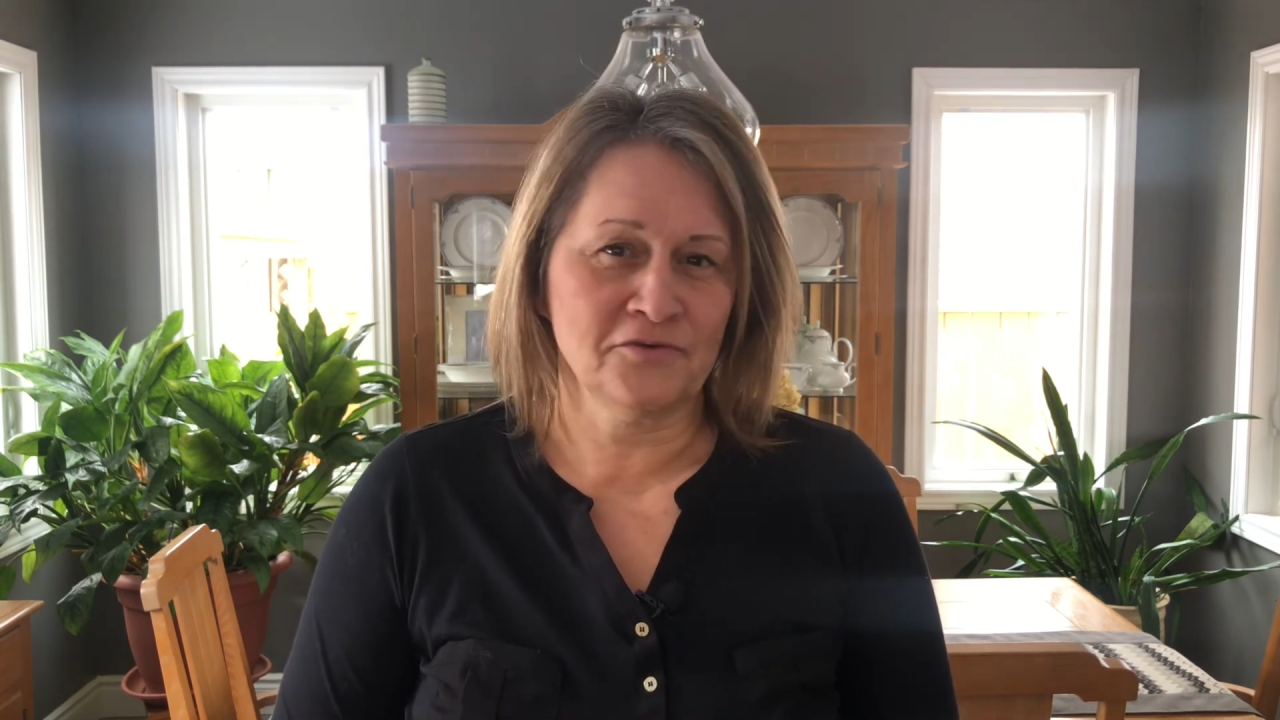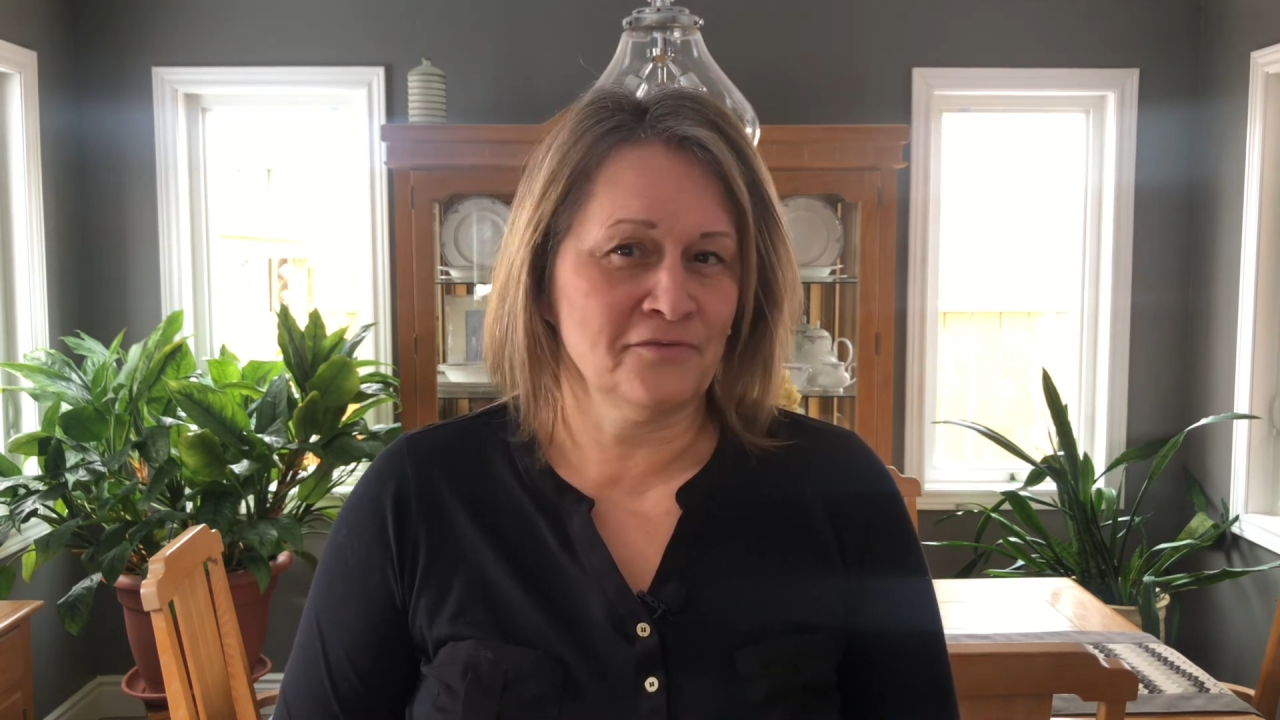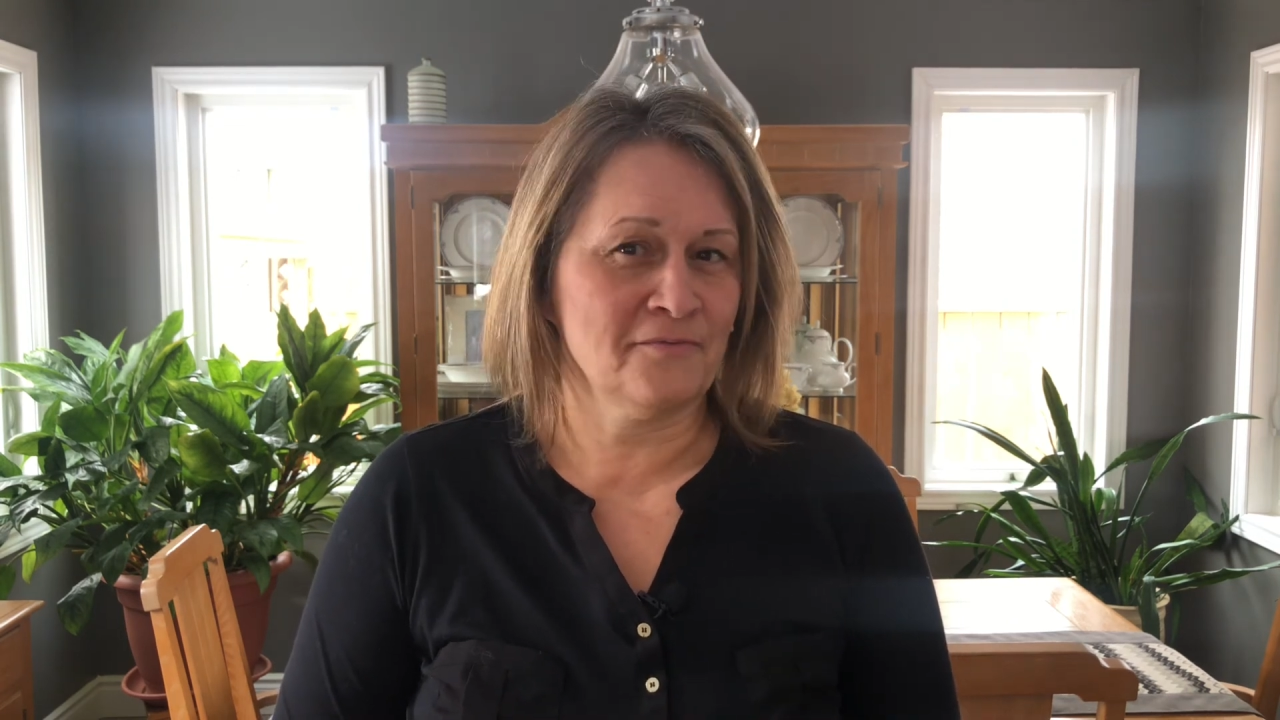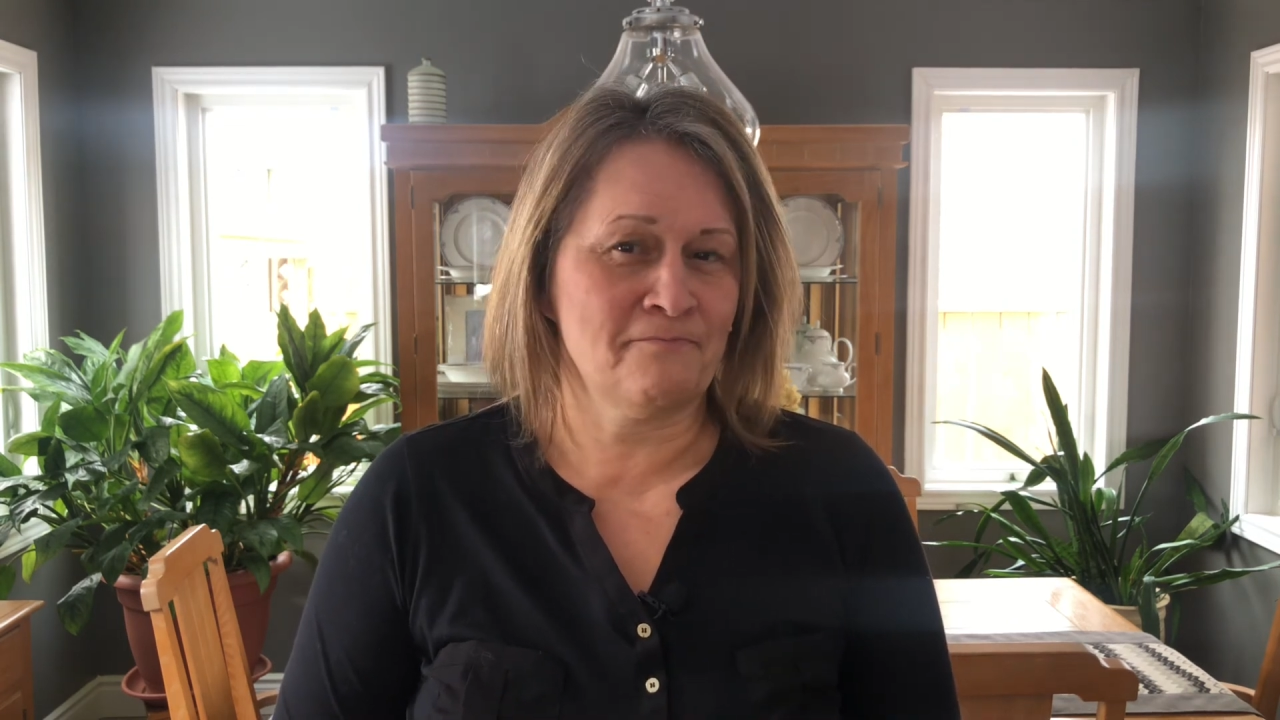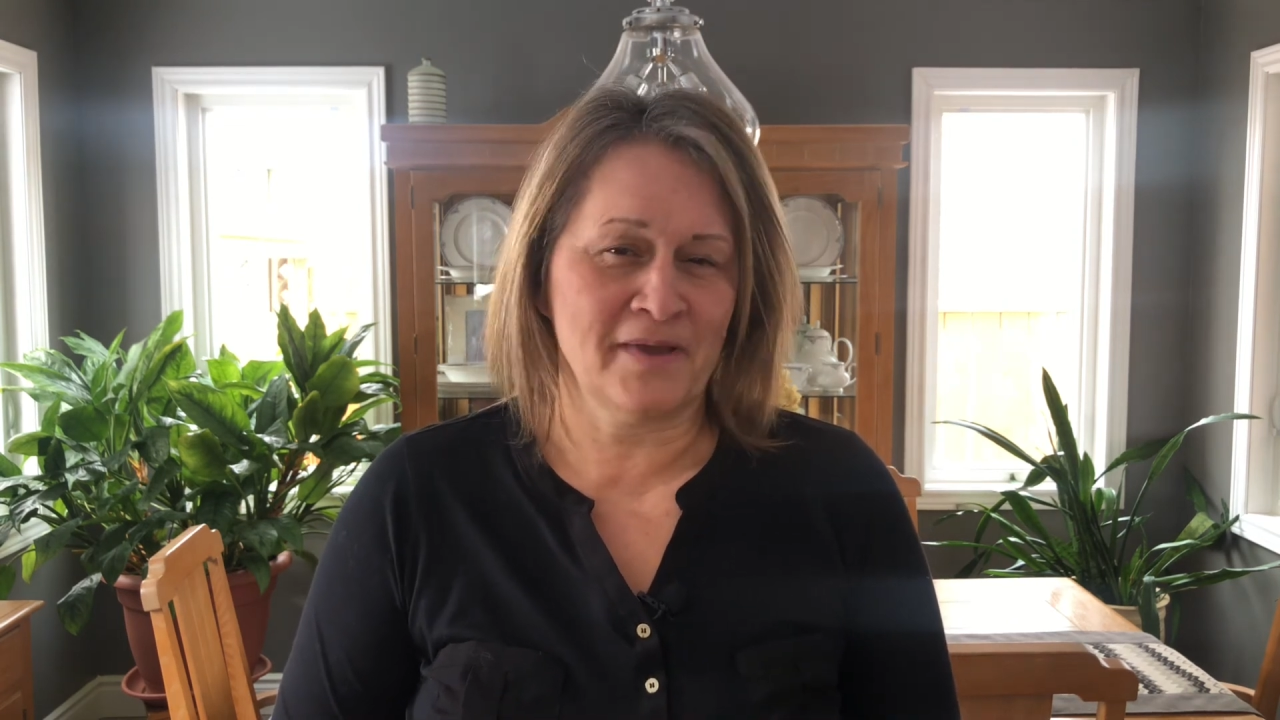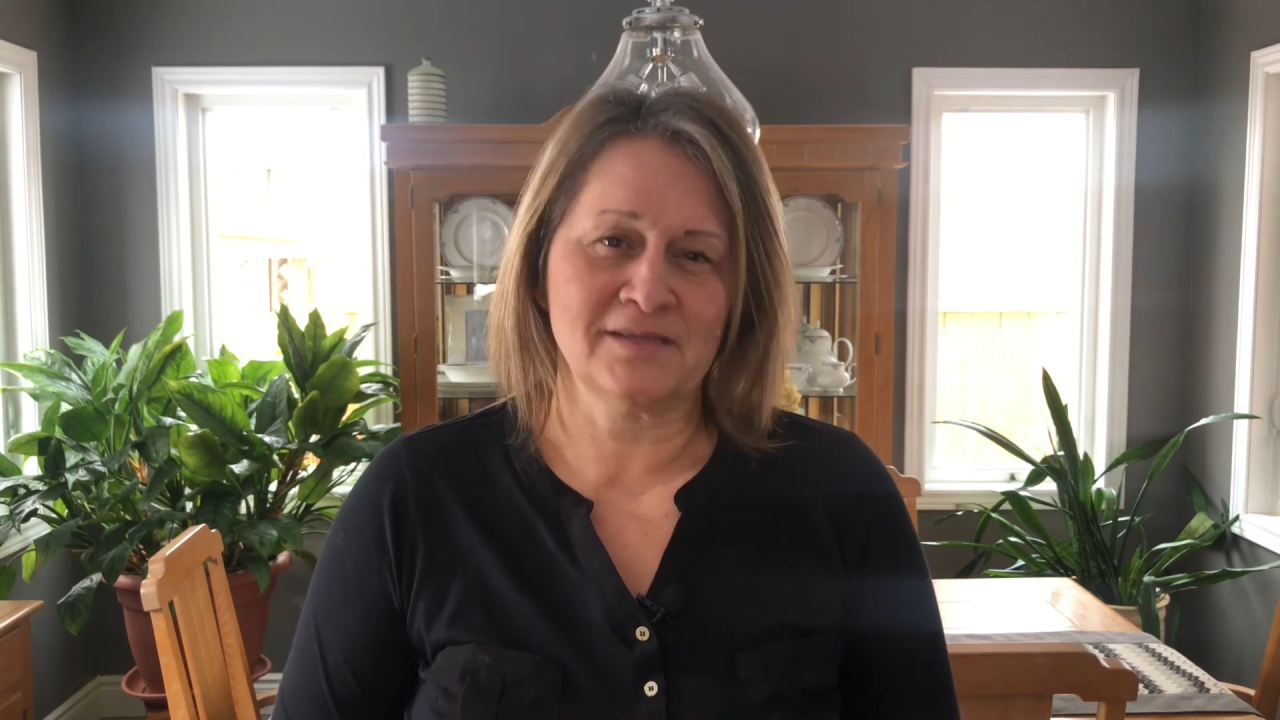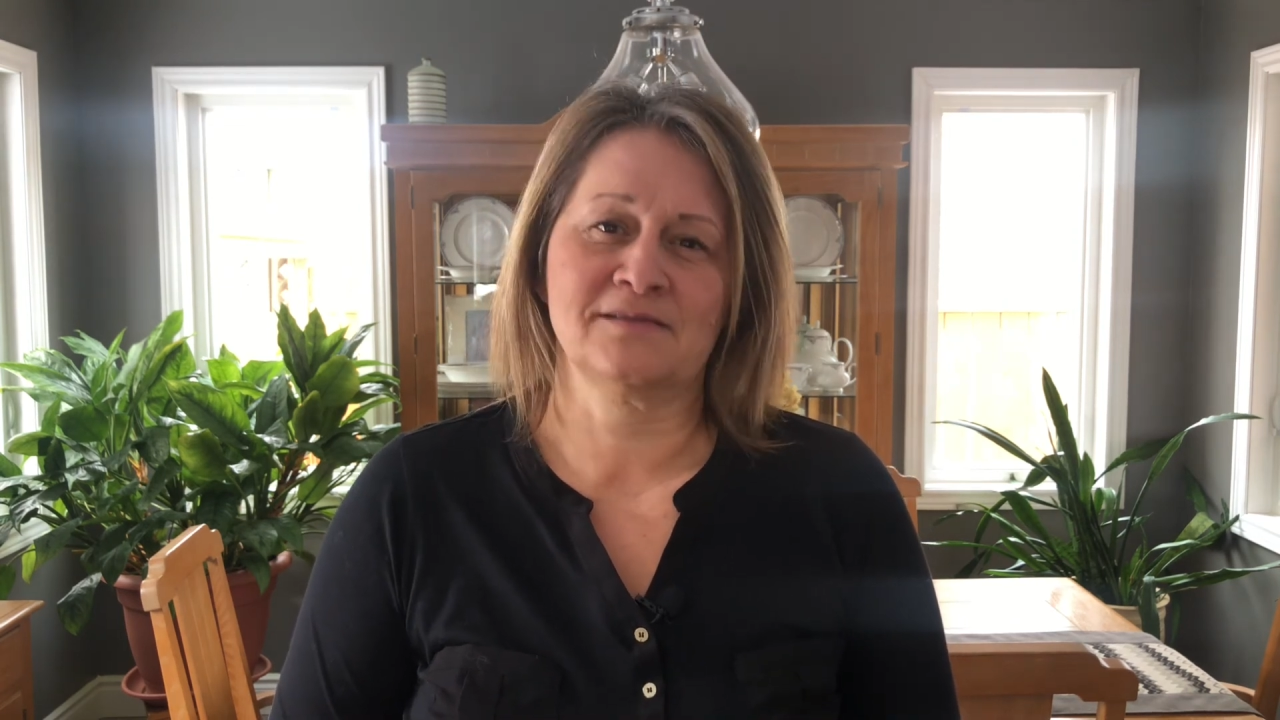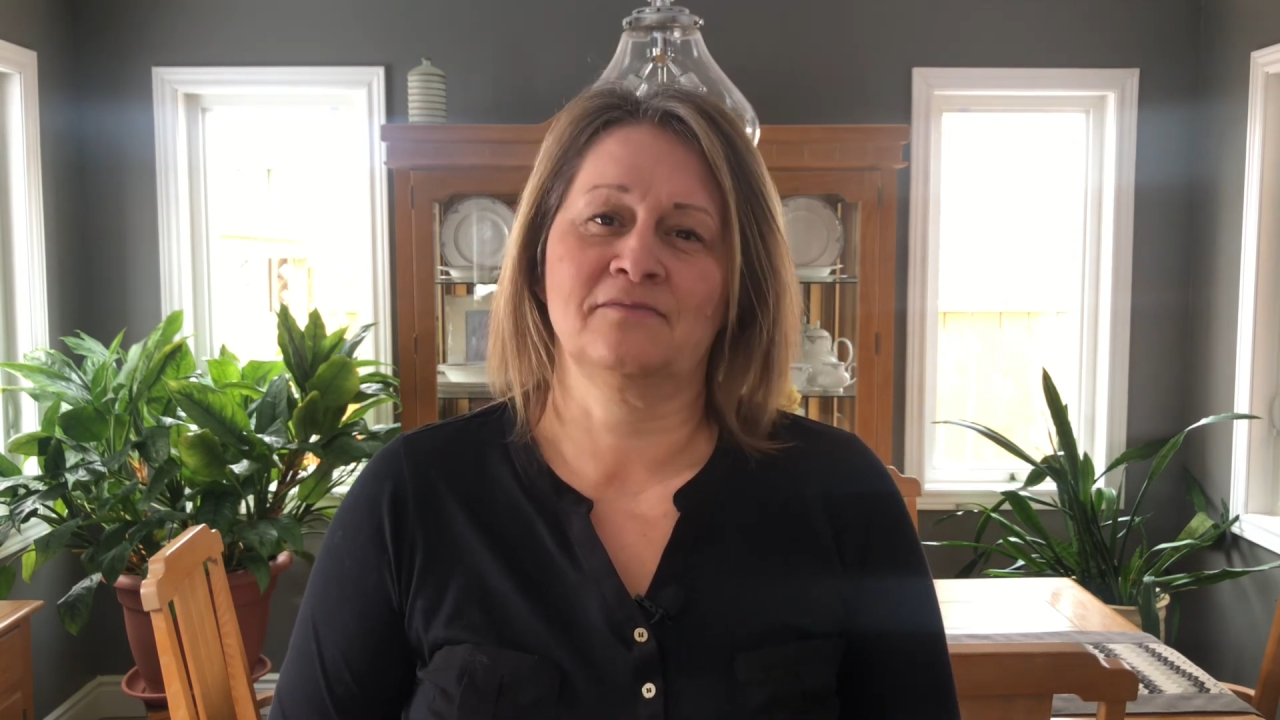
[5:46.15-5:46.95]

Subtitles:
you the best